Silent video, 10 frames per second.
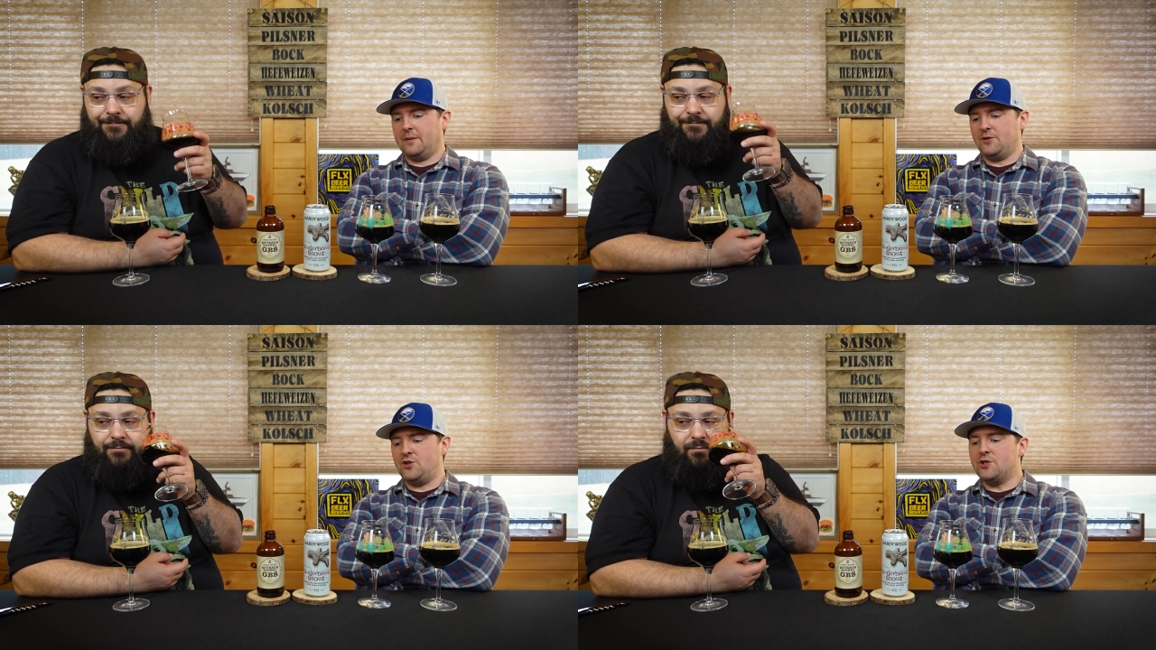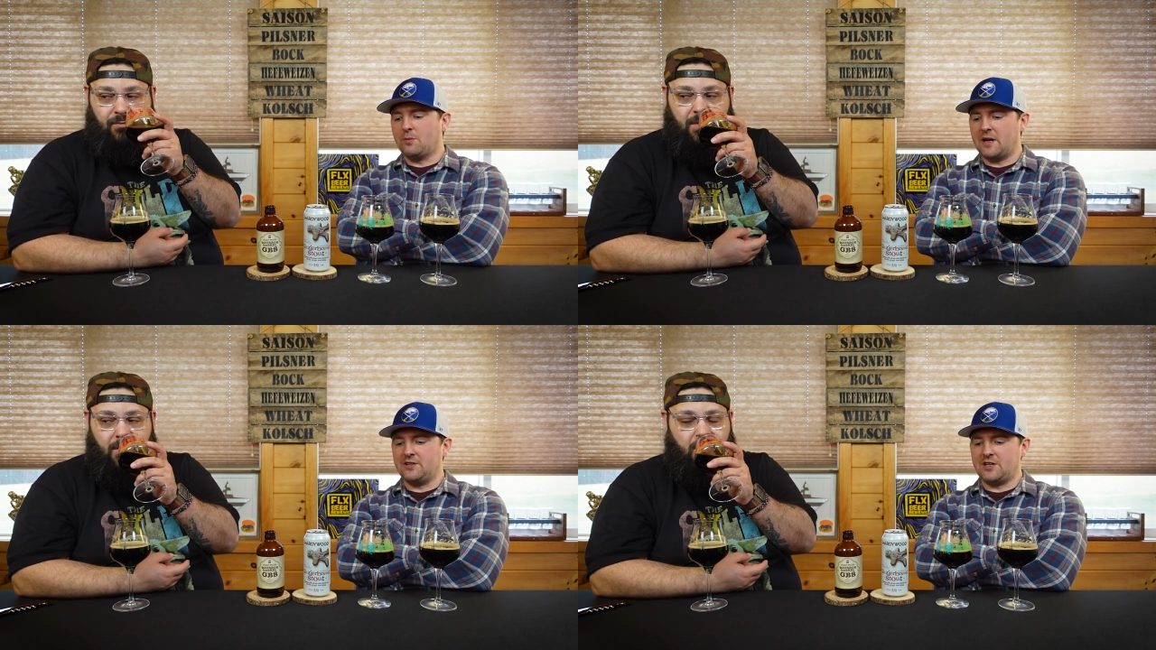
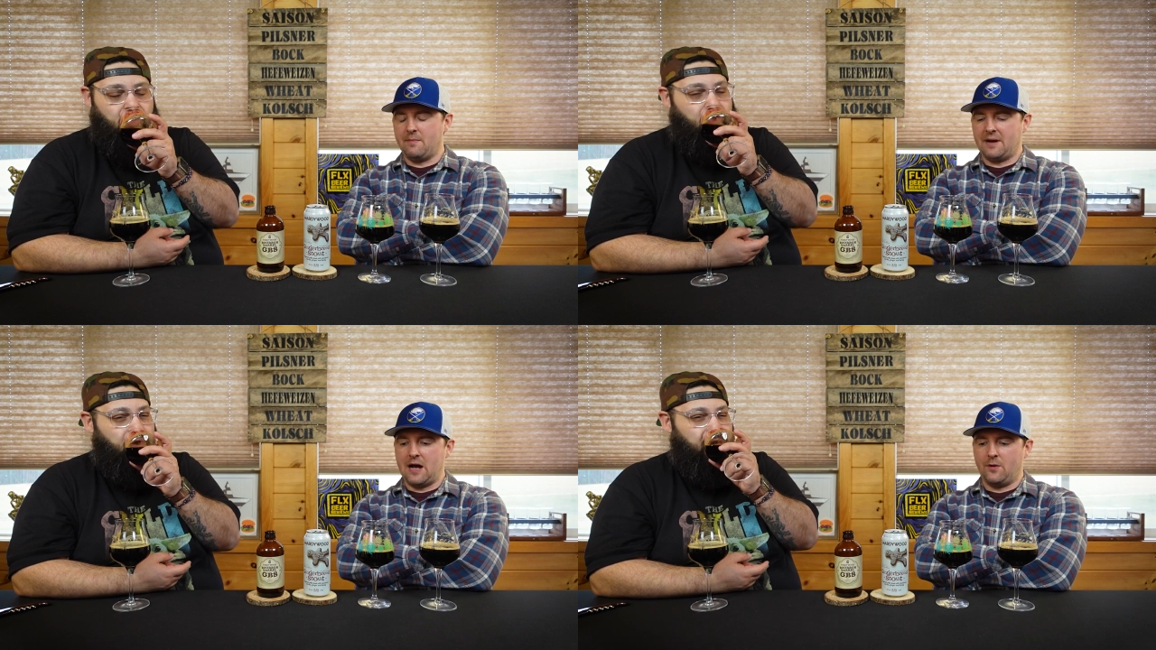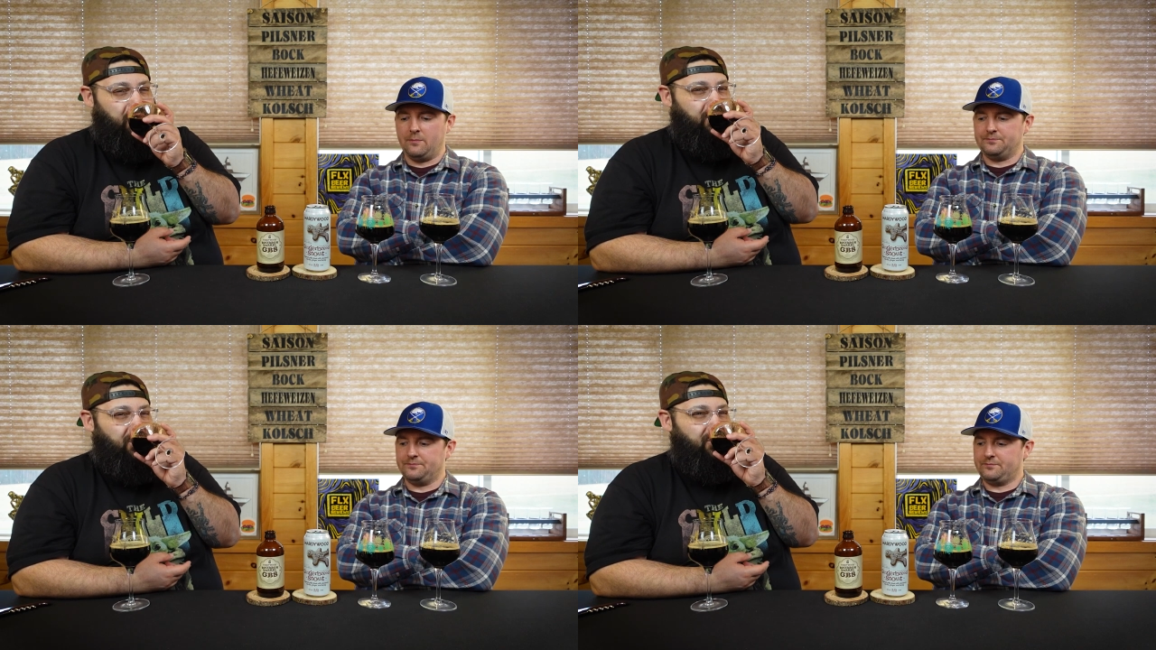Speaker 1: Gingerbread's coming out.
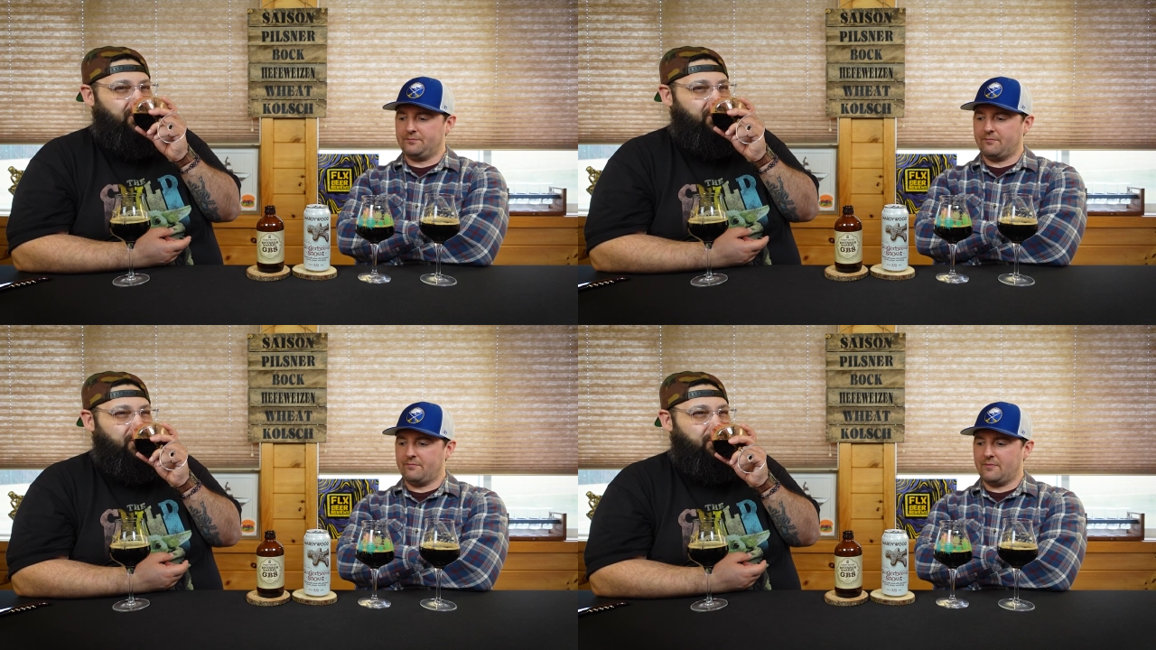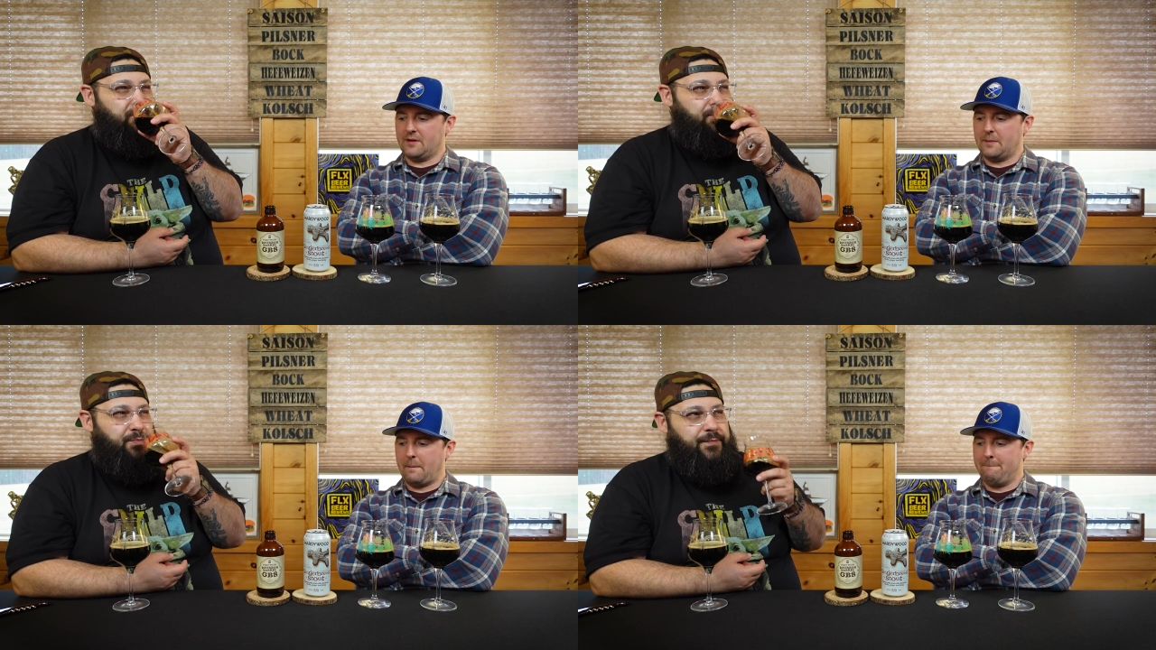
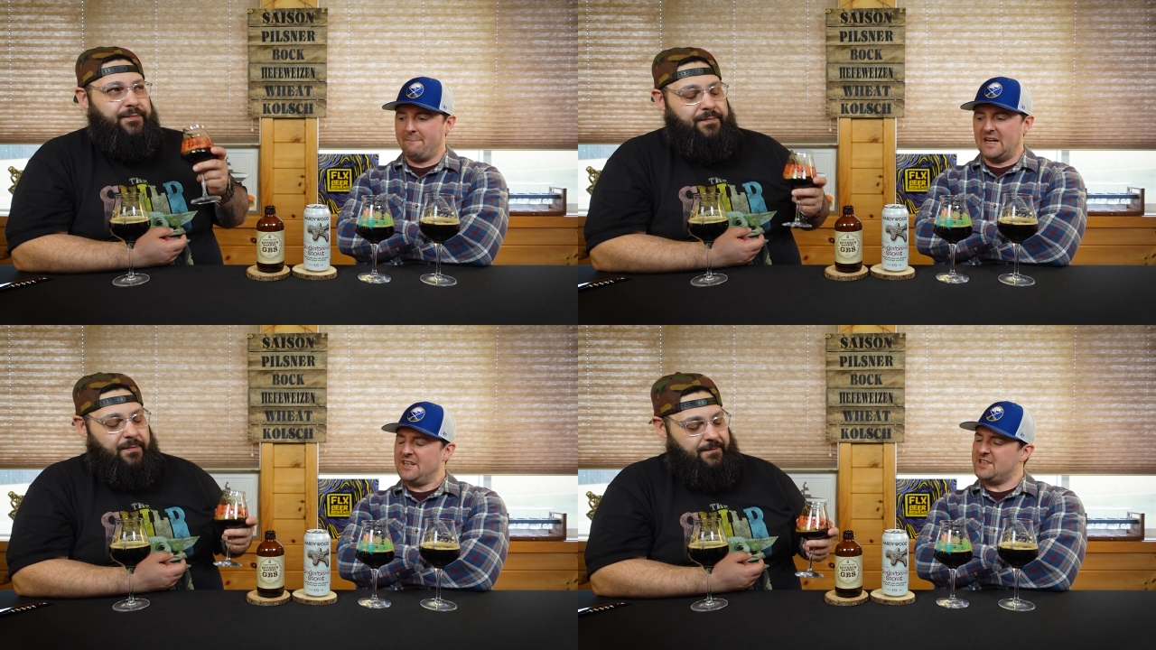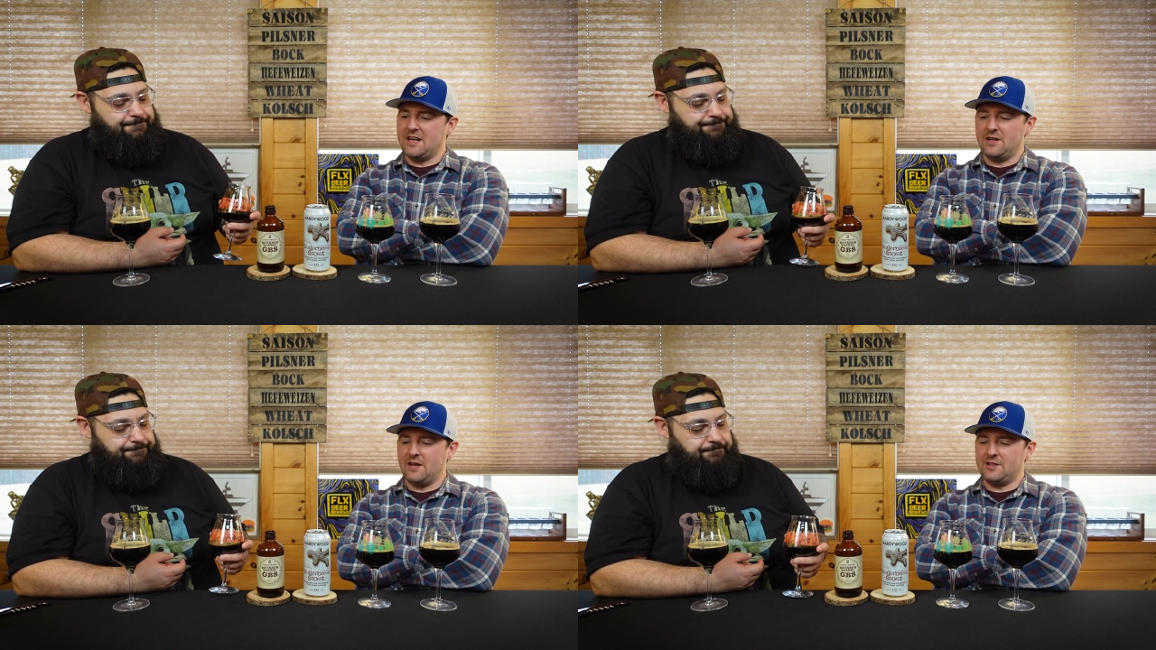It's
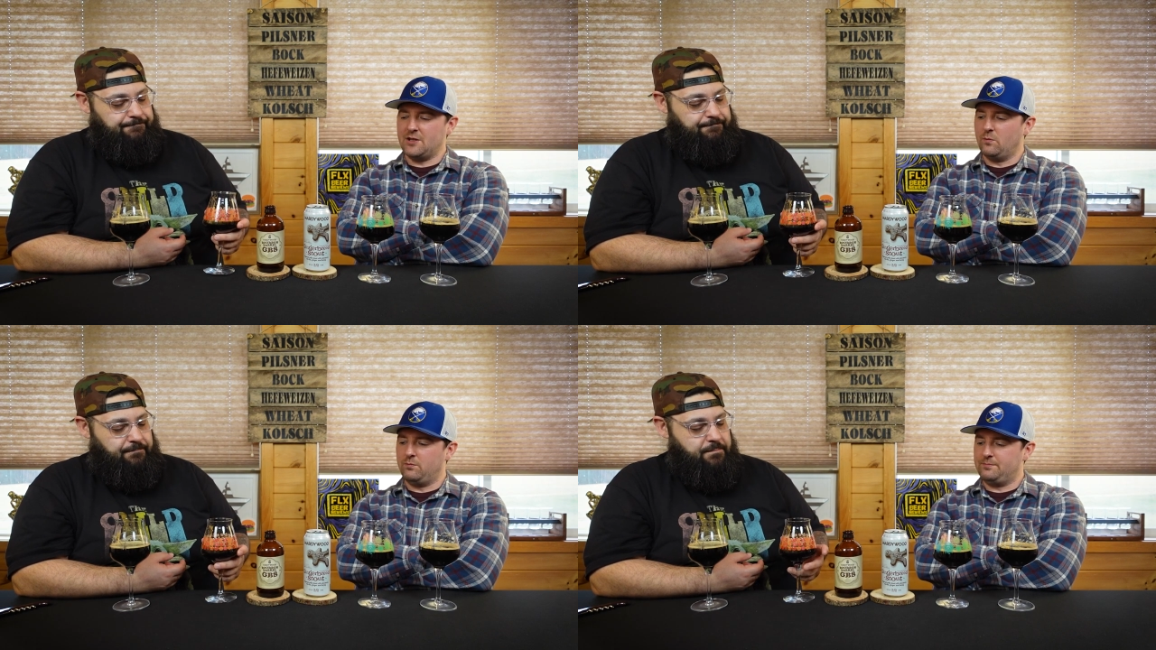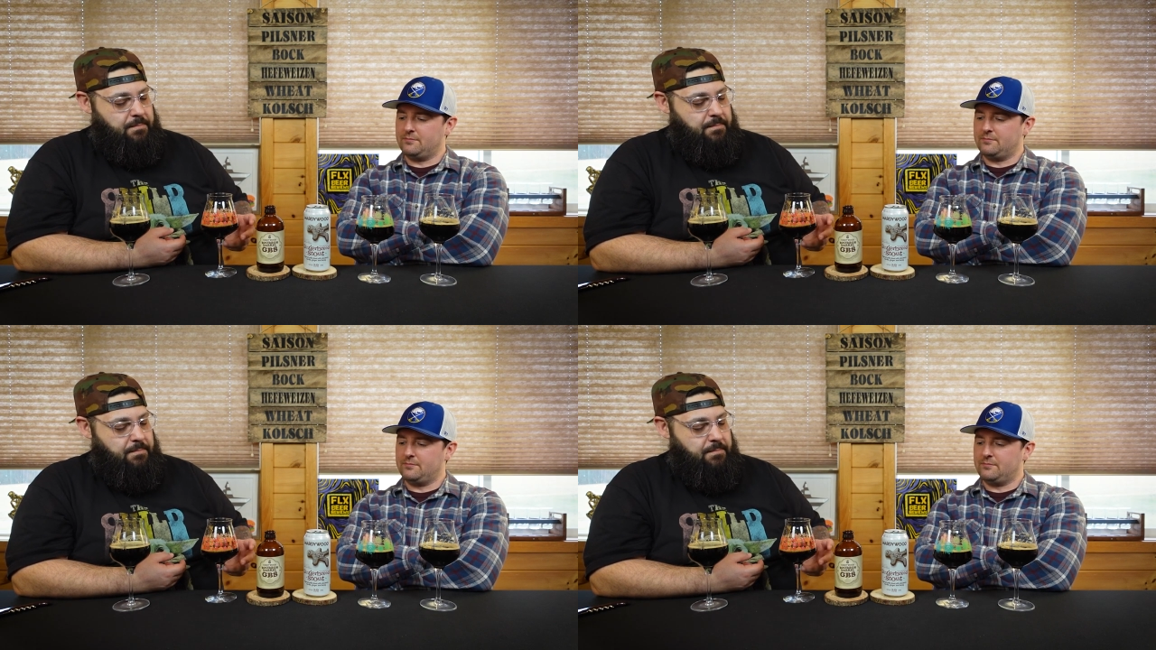an, it's a